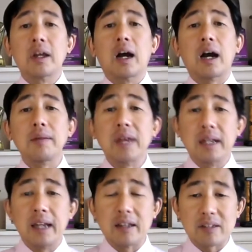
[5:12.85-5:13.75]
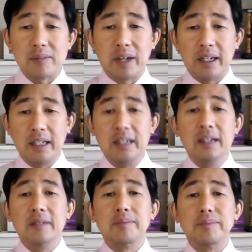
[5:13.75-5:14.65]
I make less money,
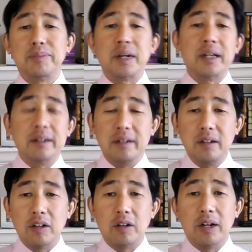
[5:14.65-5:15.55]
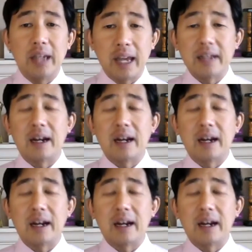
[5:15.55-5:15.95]
but again,